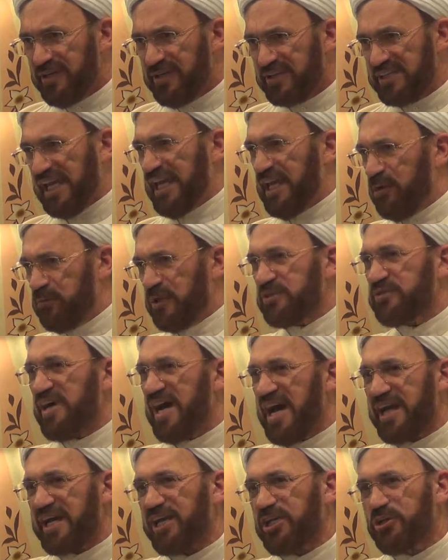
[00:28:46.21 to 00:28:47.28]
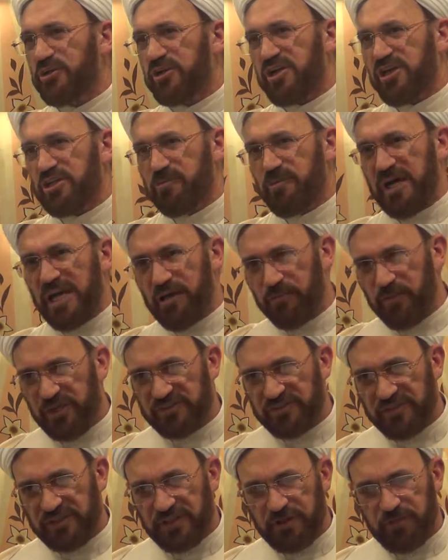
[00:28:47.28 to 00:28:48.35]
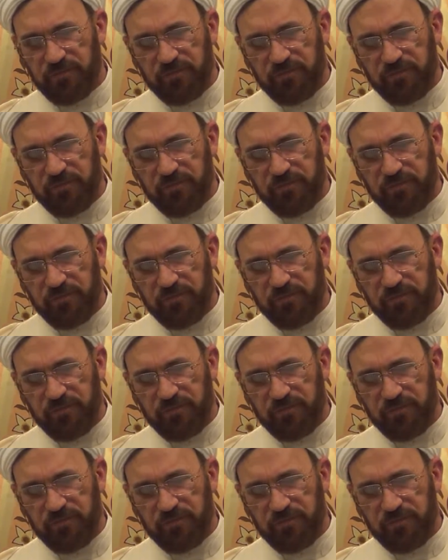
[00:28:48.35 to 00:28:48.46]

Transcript: Kalimatu haqqin yuradu bihal batil.